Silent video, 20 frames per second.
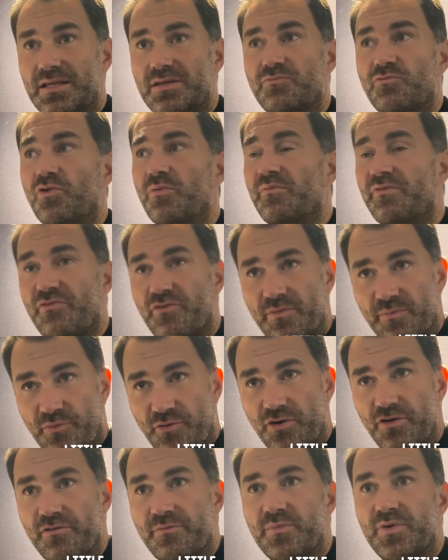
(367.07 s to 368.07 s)
Room for
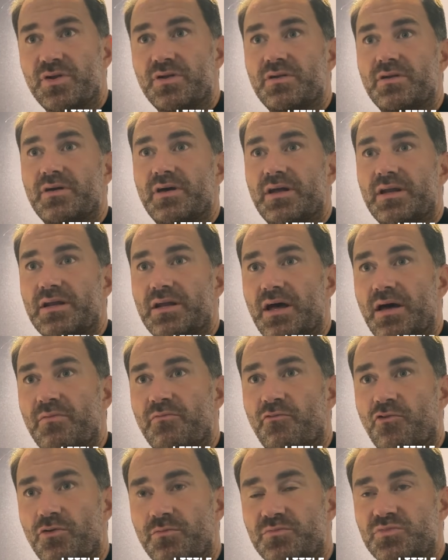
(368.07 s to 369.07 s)
improvement
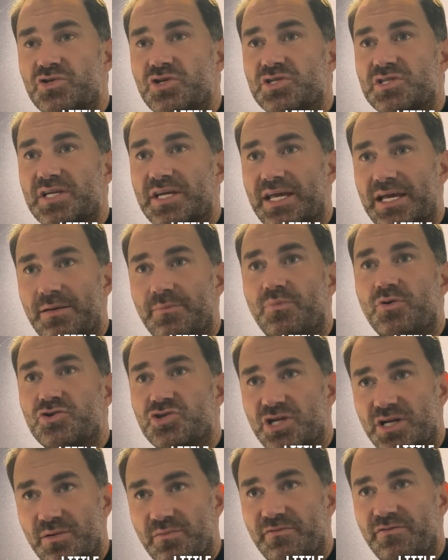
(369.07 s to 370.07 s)
and room just to keep
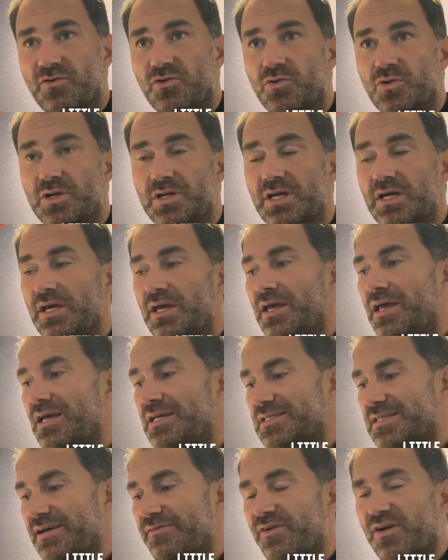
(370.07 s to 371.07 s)
pushing him forward.
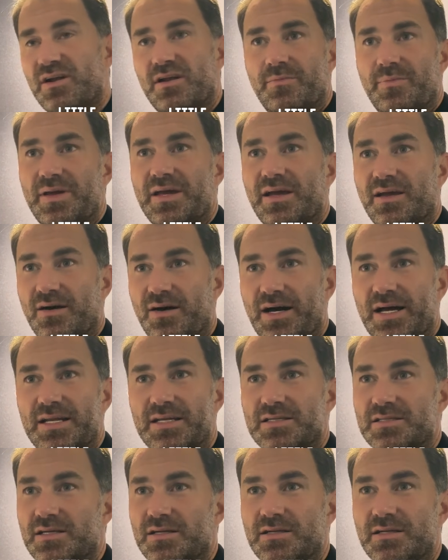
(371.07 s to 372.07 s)
He's never going to be a guy
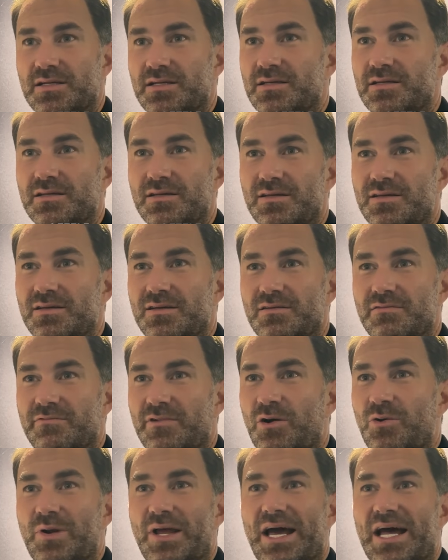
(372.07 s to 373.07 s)
that's going to
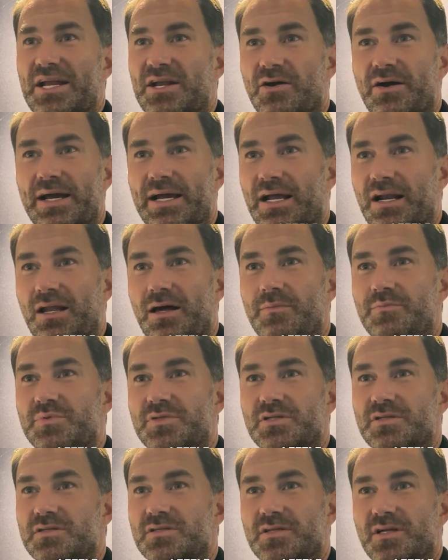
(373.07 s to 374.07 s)
roll out of nightclubs
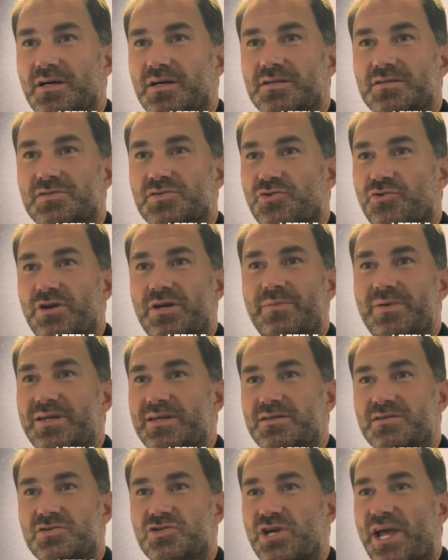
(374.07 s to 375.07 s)
and start screaming
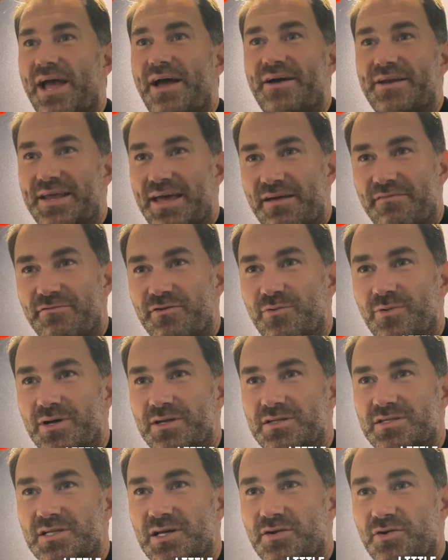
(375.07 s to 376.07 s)
and shouting at
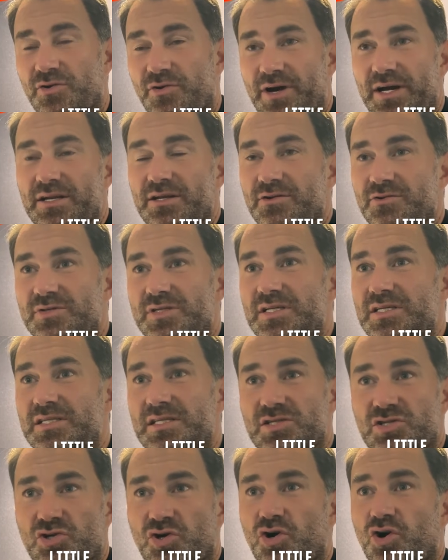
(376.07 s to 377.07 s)
everyone. So the great news is
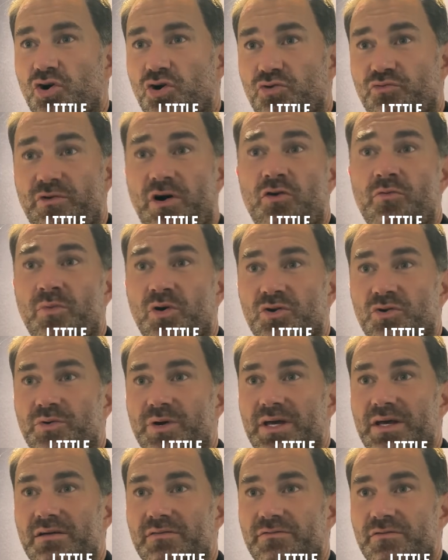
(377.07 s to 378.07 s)
you've got a good role model
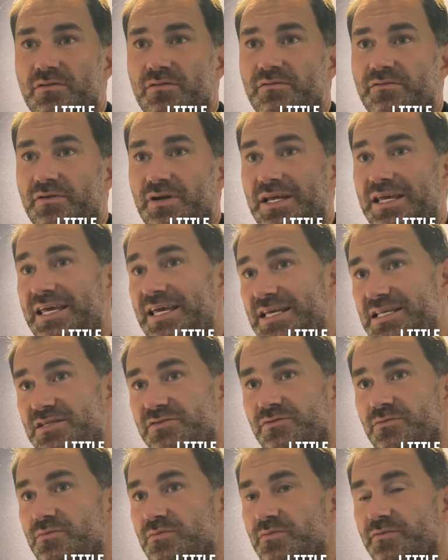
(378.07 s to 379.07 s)
here for the kids
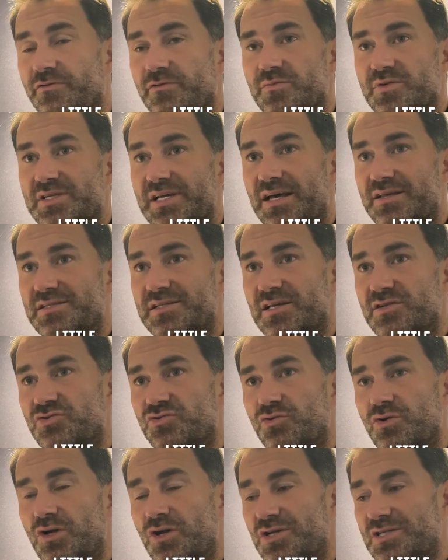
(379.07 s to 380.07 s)
from South
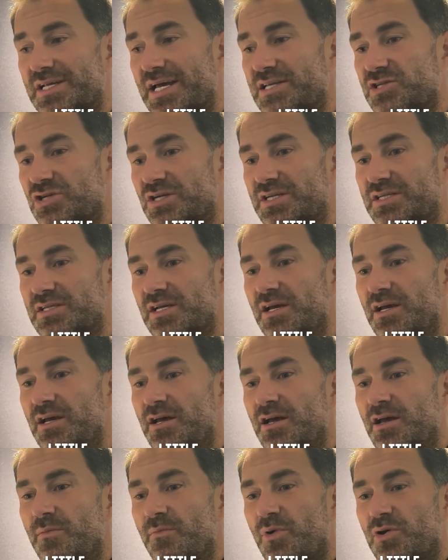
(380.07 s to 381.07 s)
Central and Los Angeles.
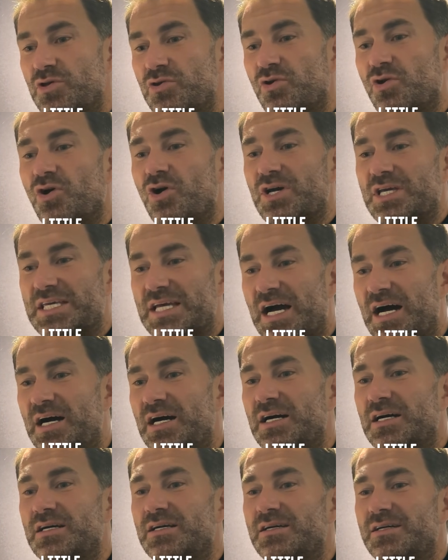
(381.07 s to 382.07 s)
But you've got a
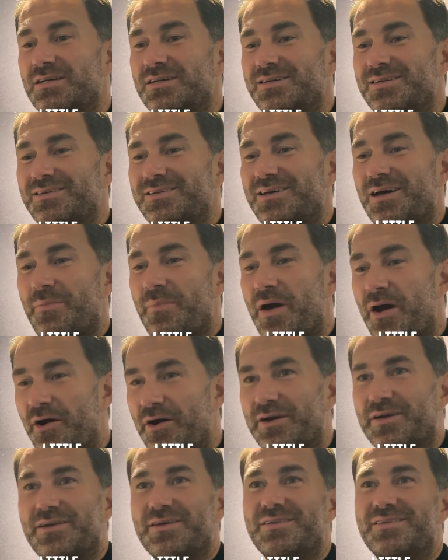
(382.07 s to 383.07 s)
young
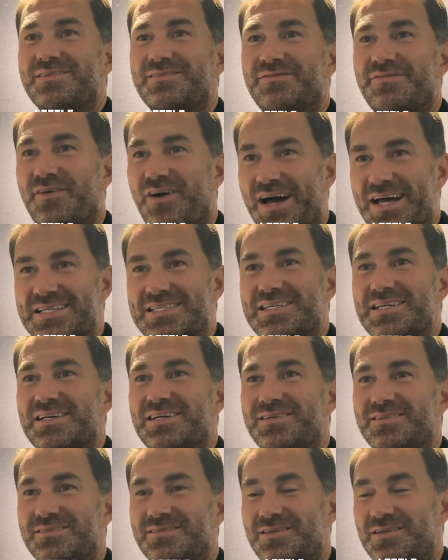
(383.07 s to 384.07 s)
American fighter,
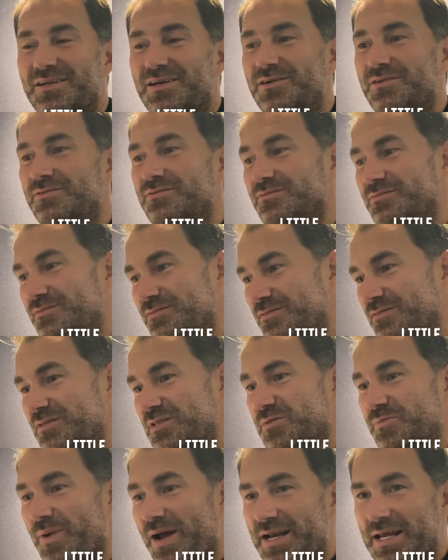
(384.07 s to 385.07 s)
you know,
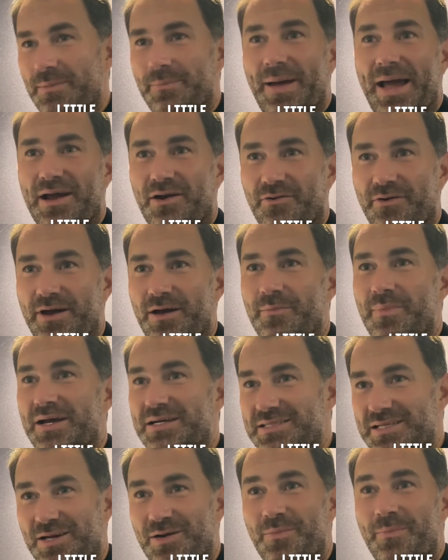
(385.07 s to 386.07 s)
Hispanic background,
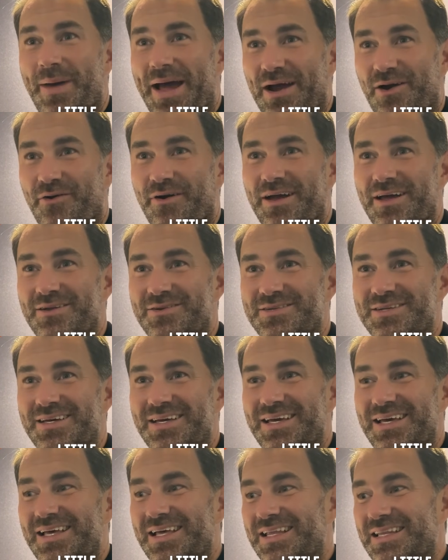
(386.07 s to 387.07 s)
Mexican background,
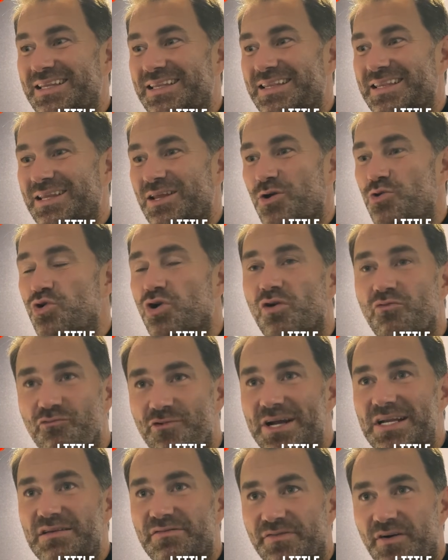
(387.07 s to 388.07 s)
who can
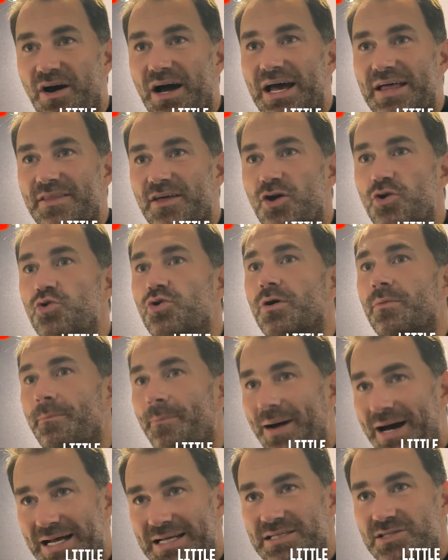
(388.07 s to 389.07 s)
really fight, who can
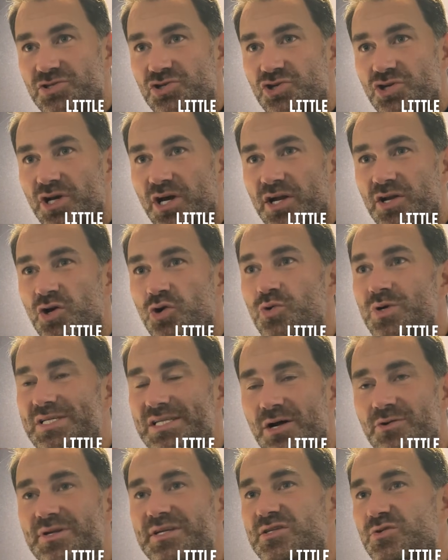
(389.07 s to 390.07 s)
punch, and who is
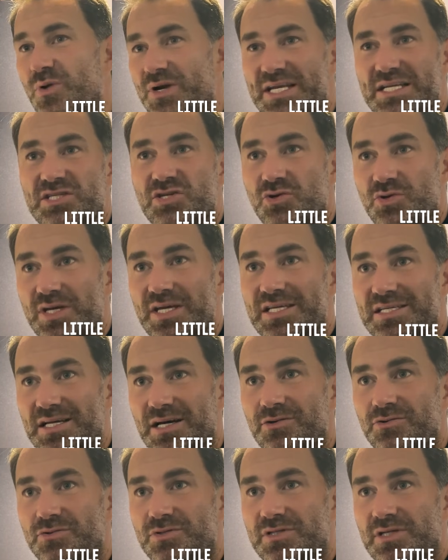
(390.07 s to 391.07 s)
only 22 years
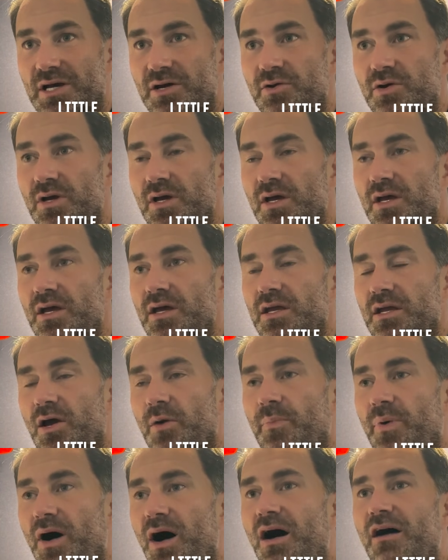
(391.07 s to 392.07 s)
old. So, you know,
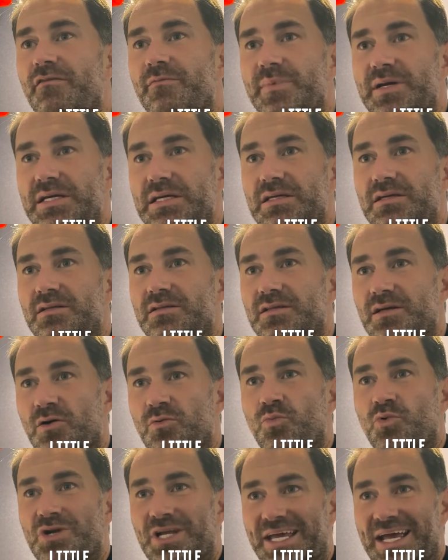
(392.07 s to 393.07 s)
part of me
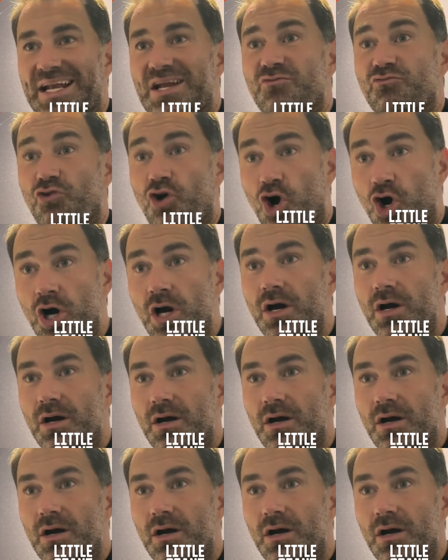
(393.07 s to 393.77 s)
don't want to get it wrong.